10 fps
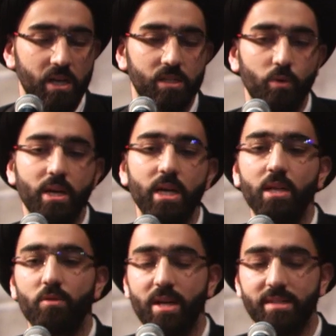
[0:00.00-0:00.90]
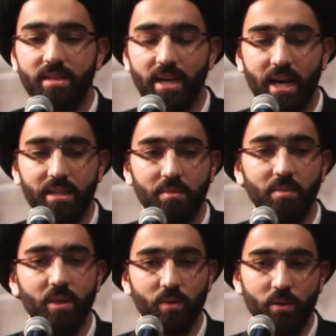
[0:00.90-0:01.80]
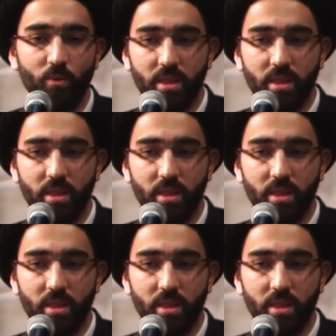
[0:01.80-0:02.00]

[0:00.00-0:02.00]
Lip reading: So he narrates a hadith. By the way,